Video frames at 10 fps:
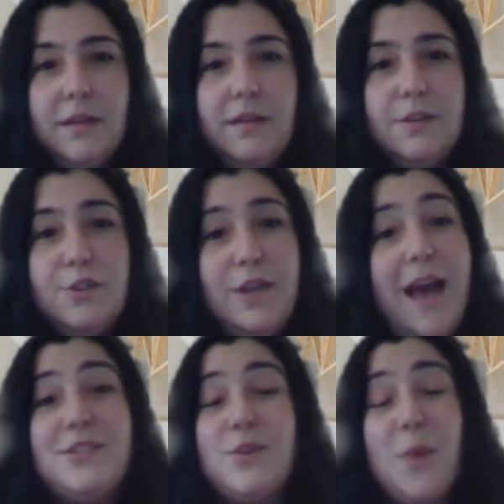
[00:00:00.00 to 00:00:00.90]
She
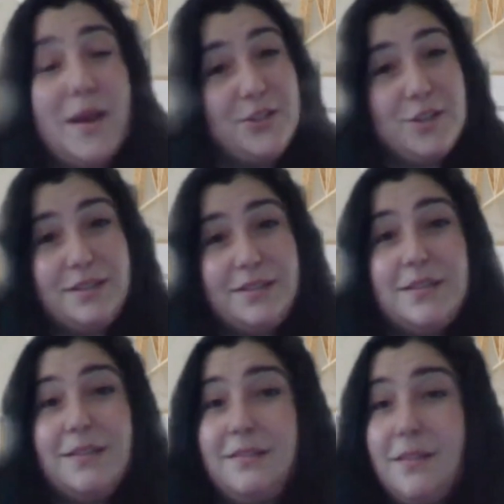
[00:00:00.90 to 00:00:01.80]
asked
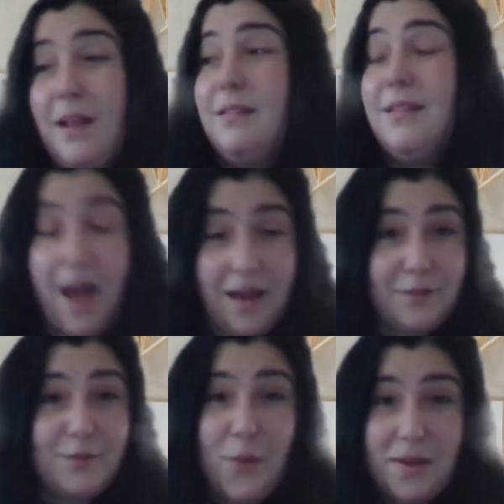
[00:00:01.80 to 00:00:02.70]
questions, a lot
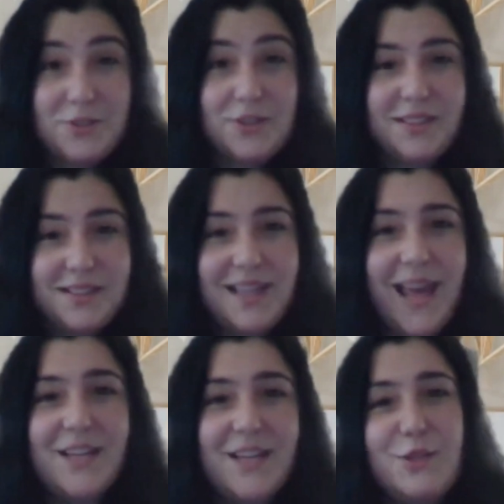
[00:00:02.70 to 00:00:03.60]
of questions,
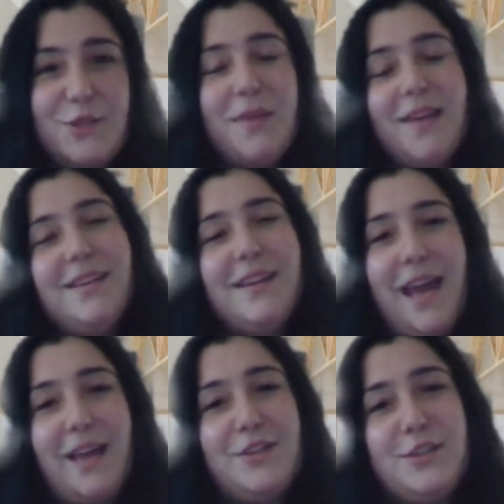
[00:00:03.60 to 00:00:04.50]
and she made
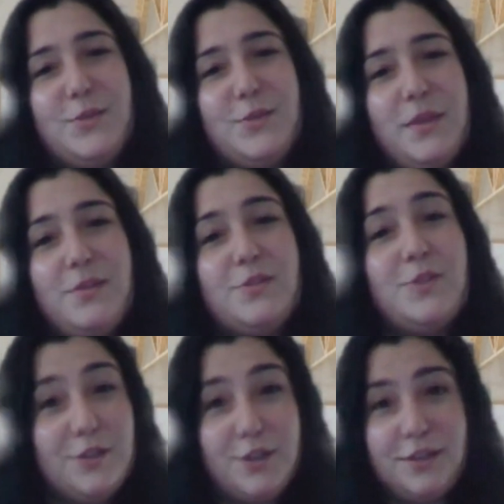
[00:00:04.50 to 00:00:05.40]
connections with
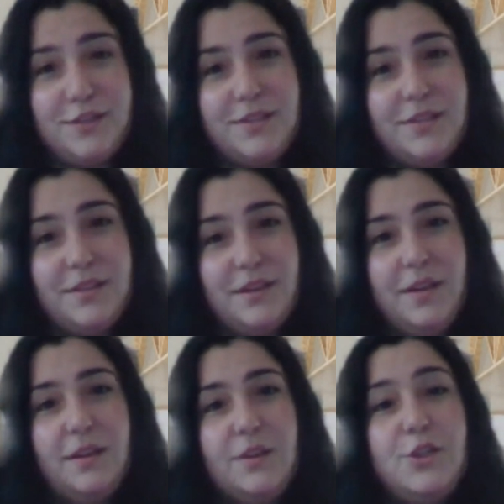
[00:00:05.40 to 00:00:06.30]
strangers.
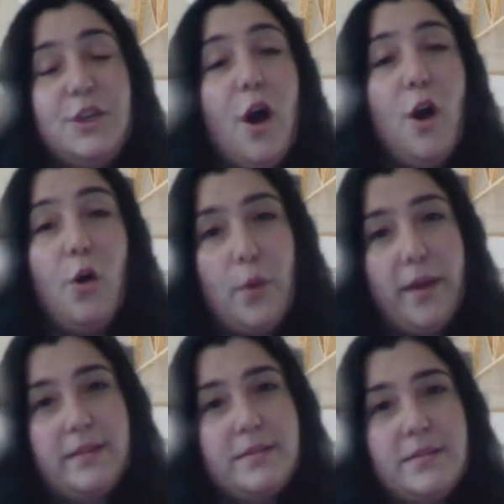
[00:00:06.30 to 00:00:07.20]
She
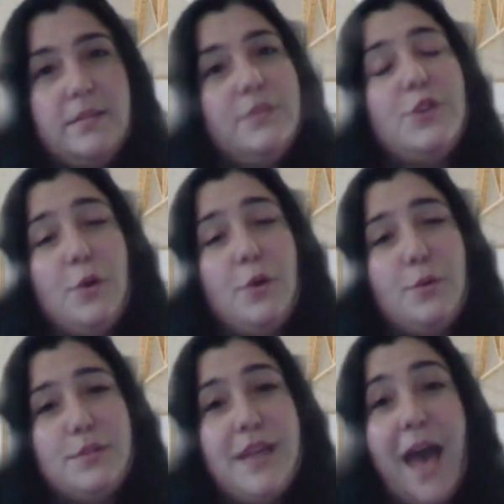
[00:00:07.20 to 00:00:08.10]
always
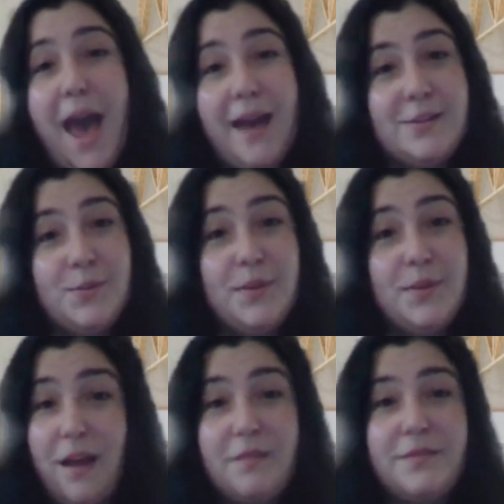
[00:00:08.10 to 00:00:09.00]
chose to act with
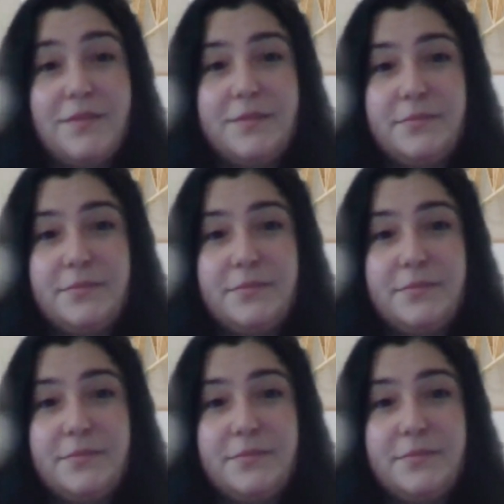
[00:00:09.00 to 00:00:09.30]
love.